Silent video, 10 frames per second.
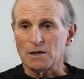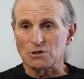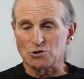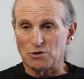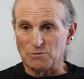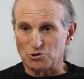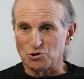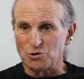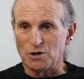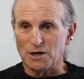extreme
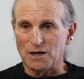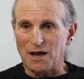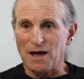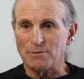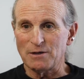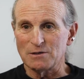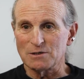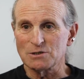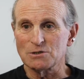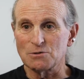joy and
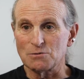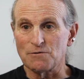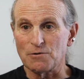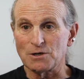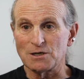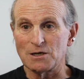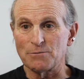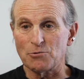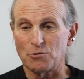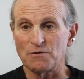happiness to very
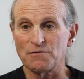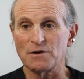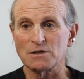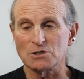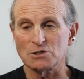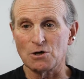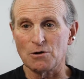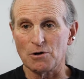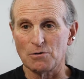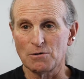deep grief and
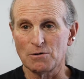sorrow.